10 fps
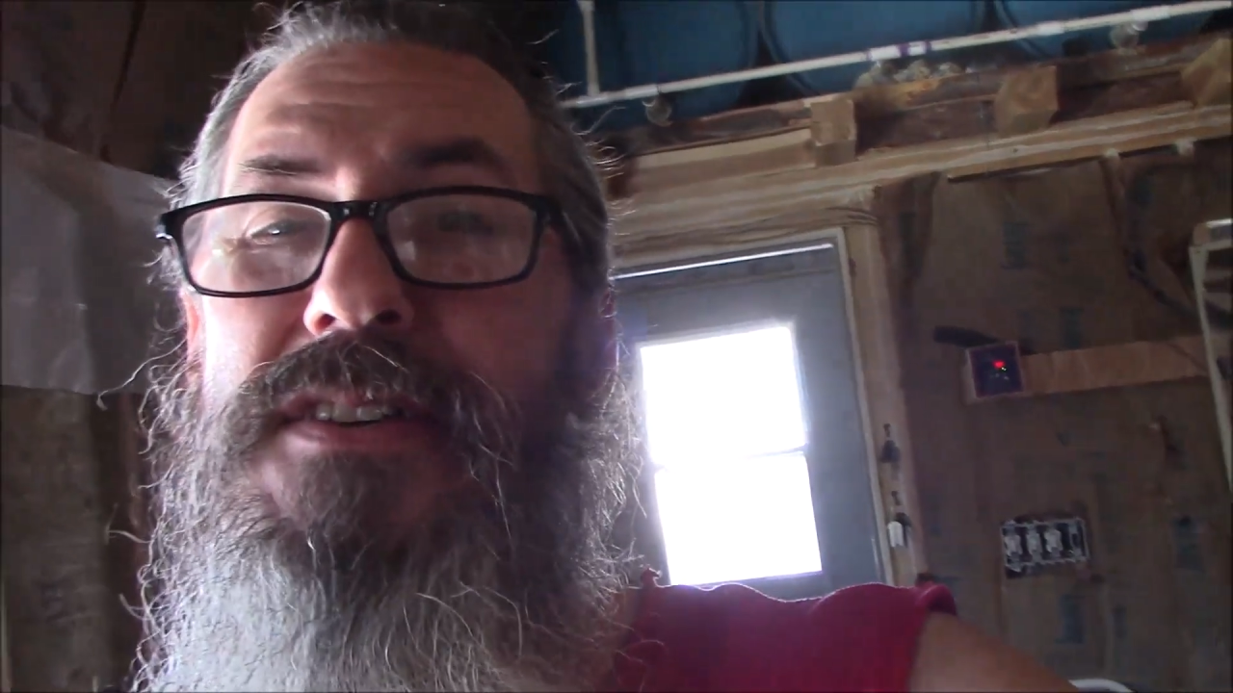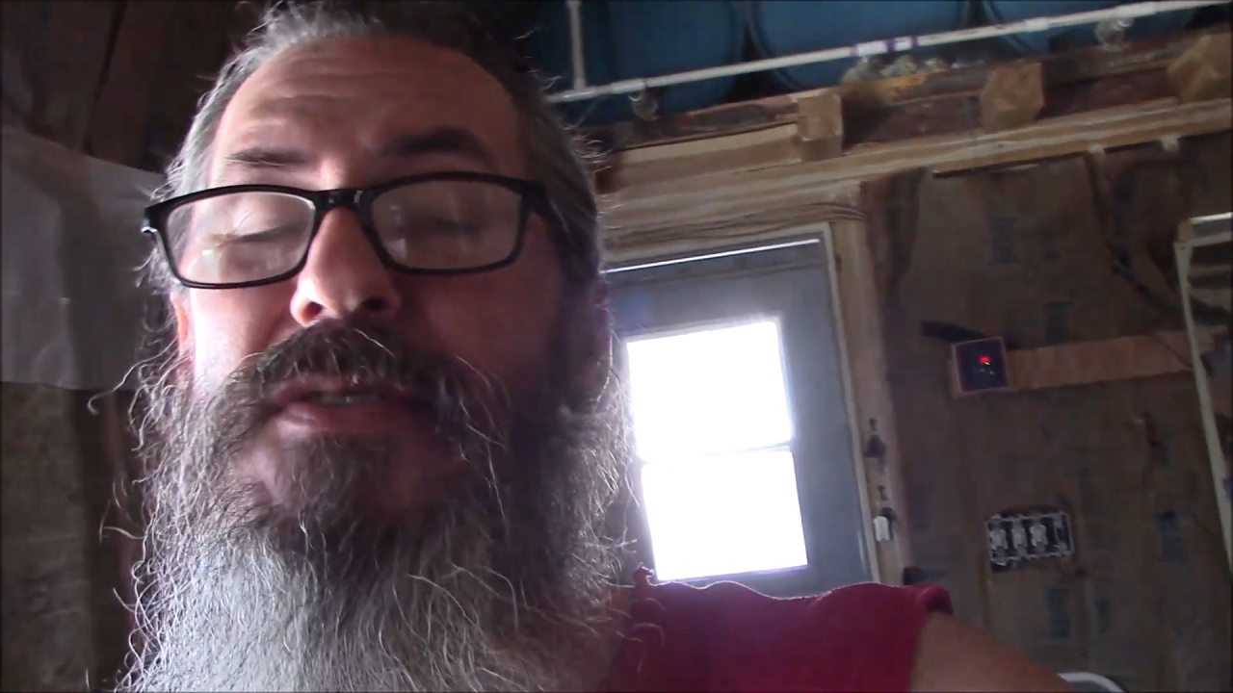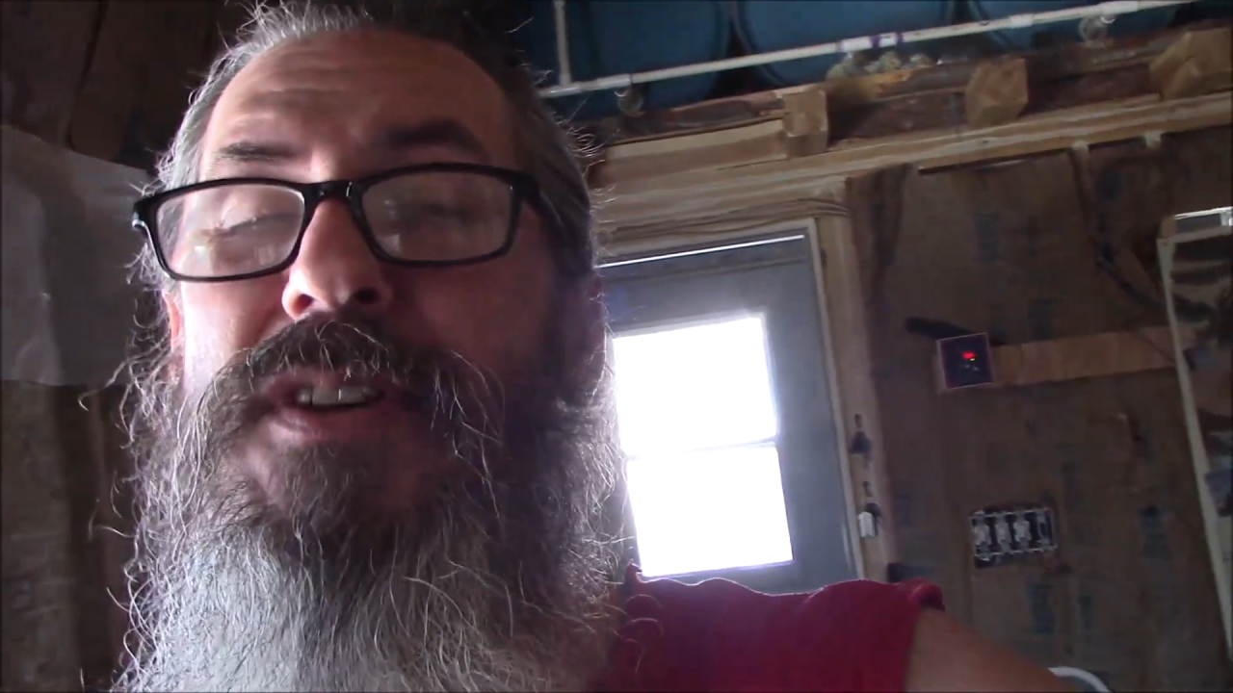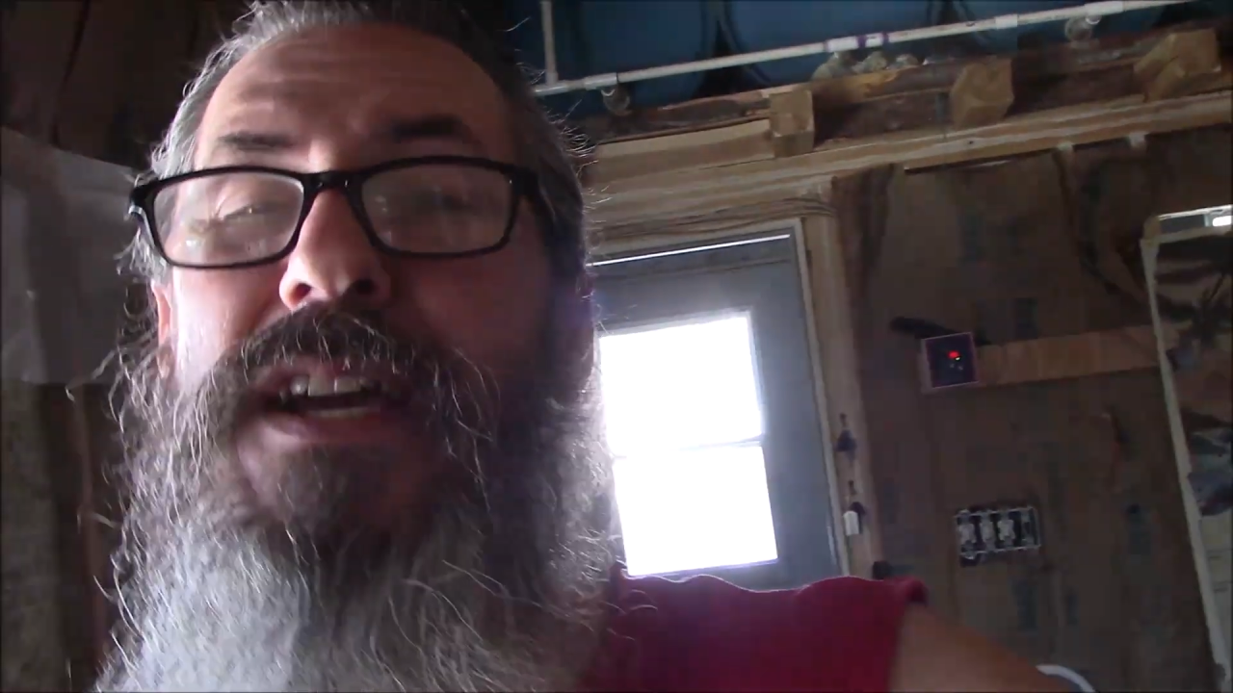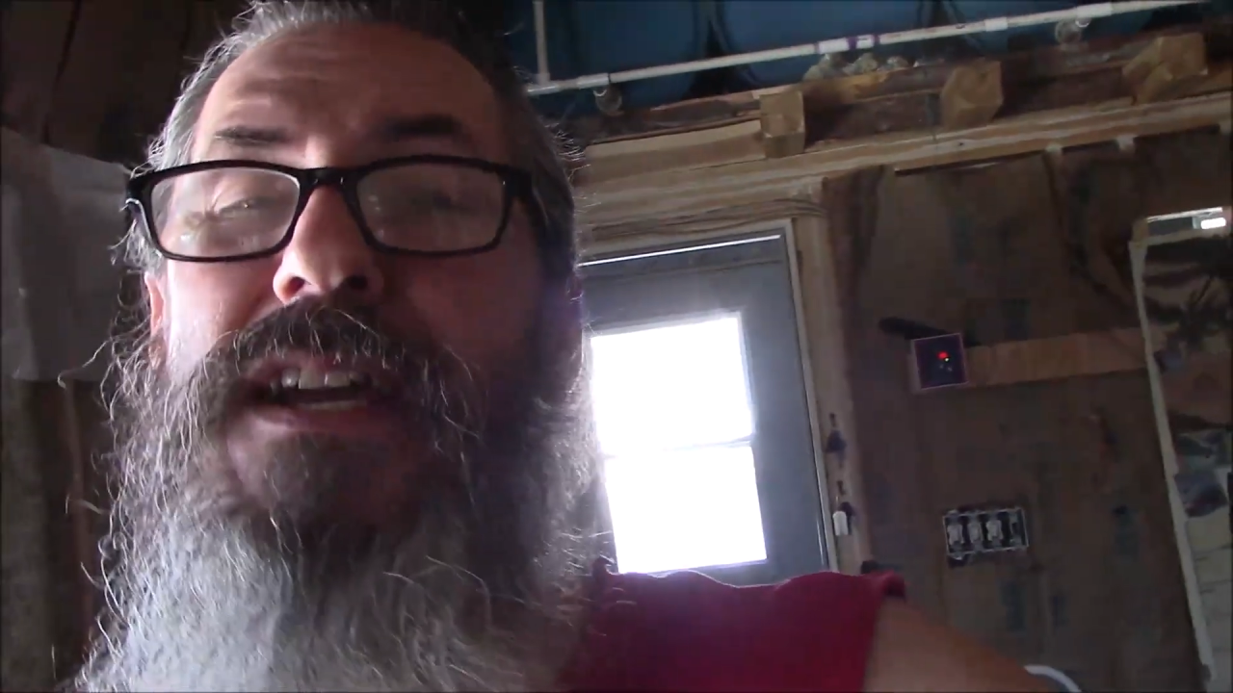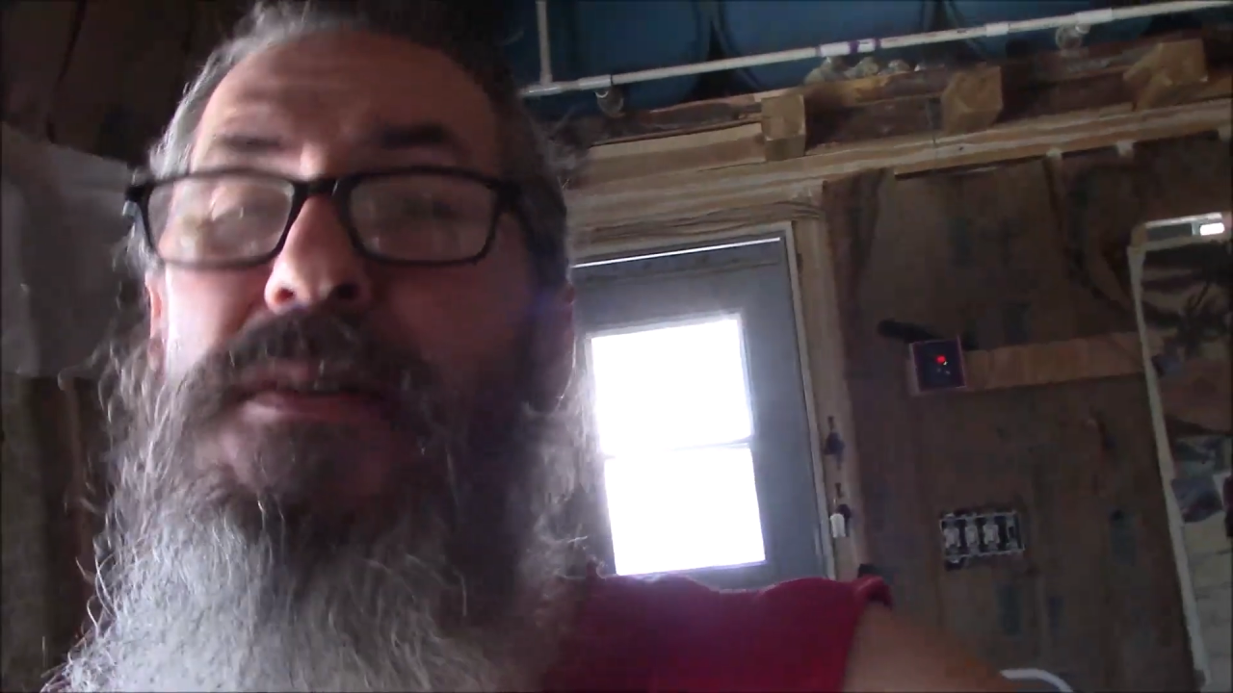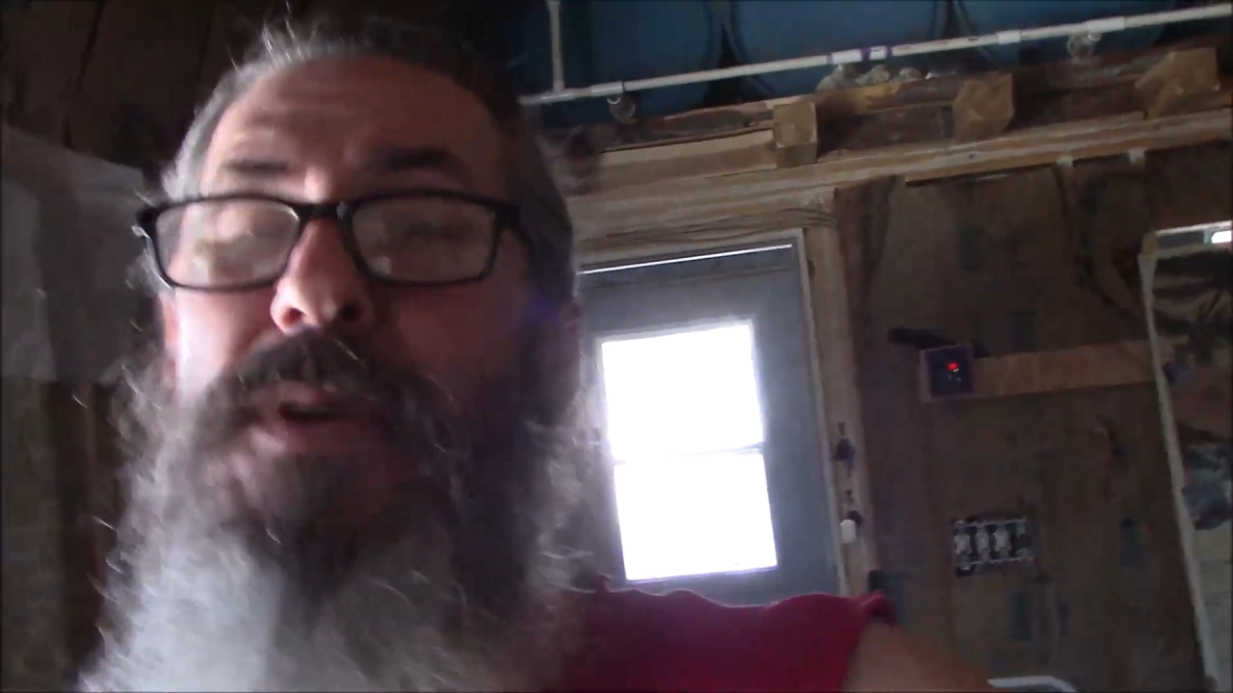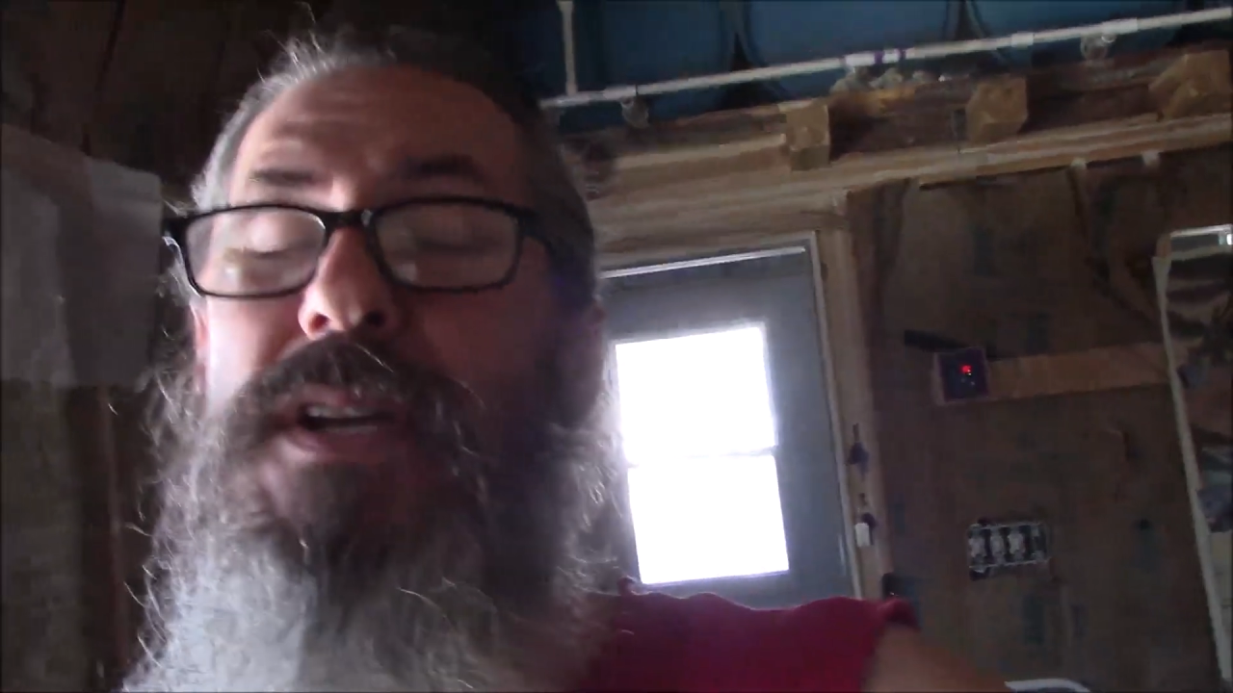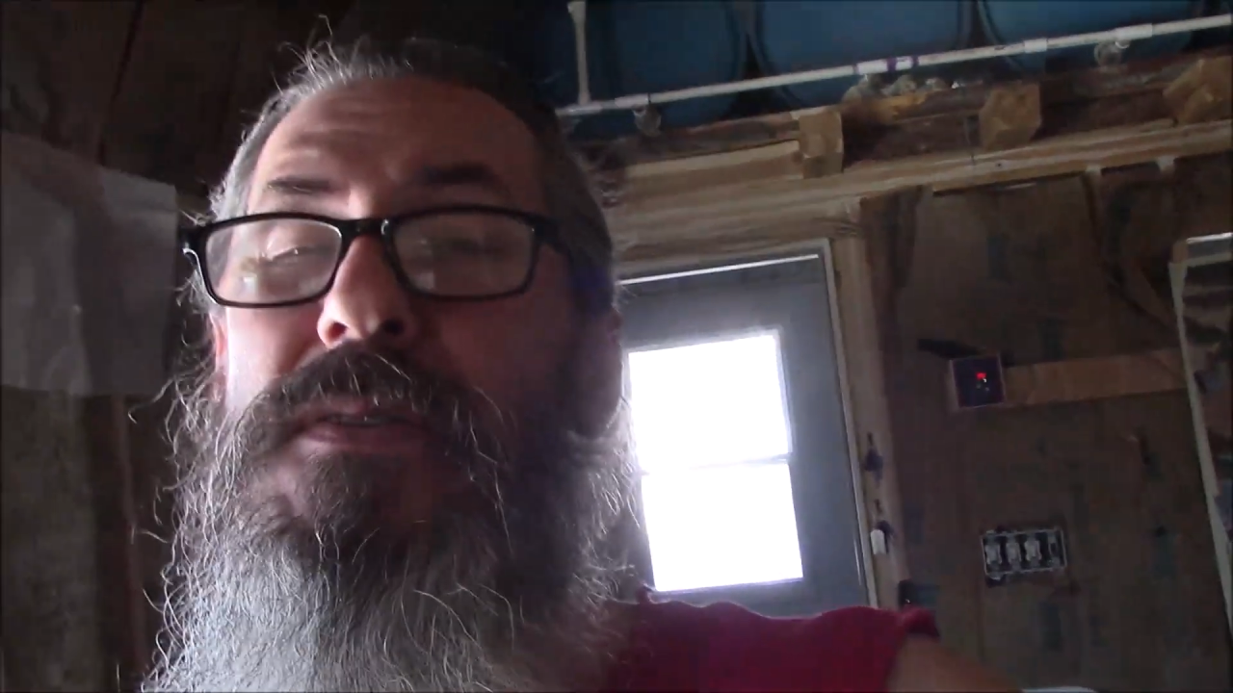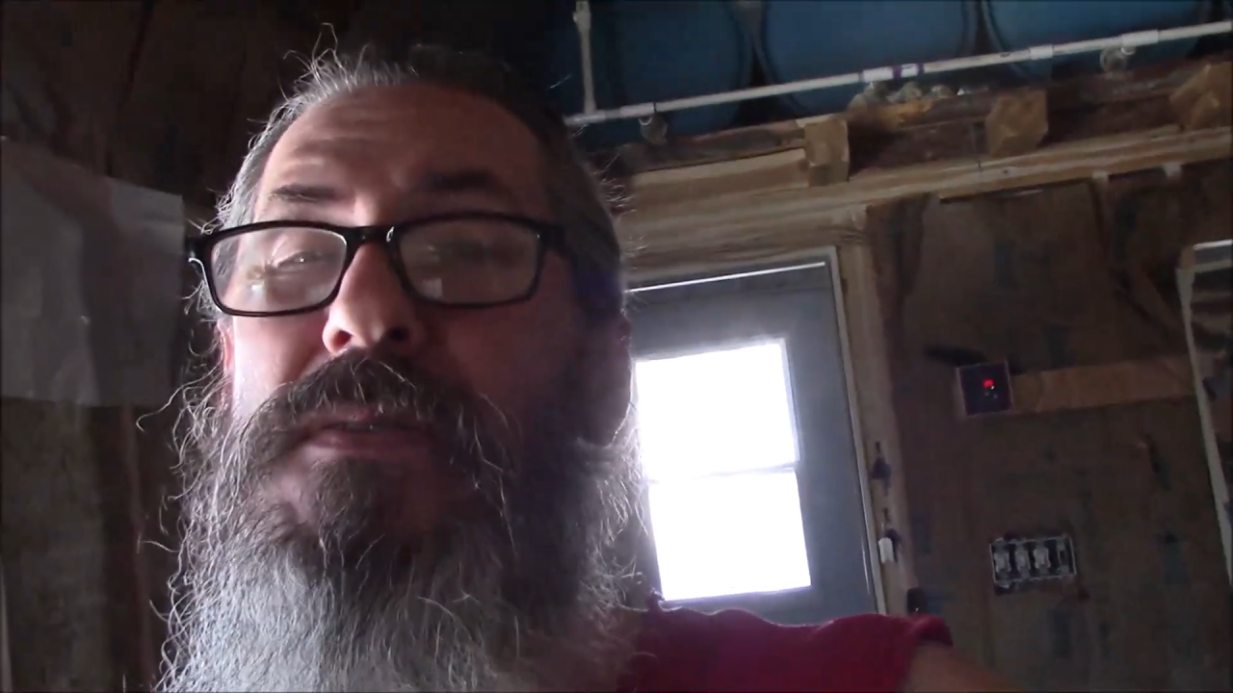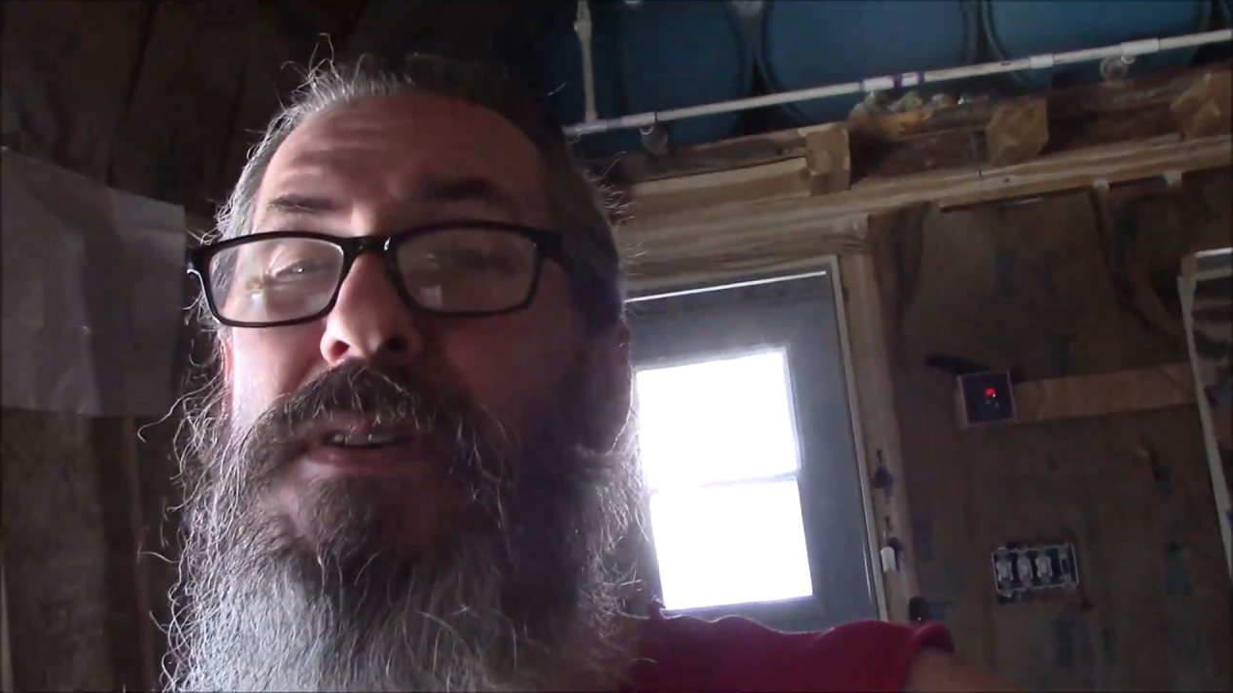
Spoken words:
Okay, here we go.